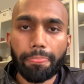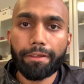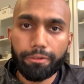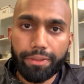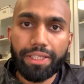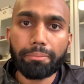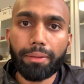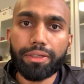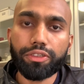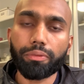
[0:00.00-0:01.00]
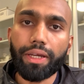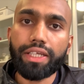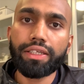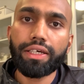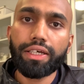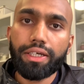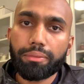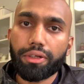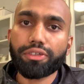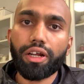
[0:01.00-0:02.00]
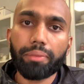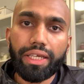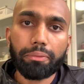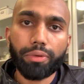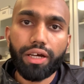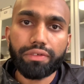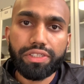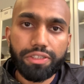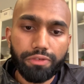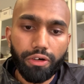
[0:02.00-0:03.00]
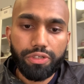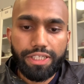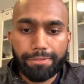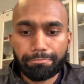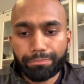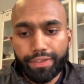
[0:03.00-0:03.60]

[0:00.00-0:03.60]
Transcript: It'll be in the public domain, but I'll try to make it private just for our team.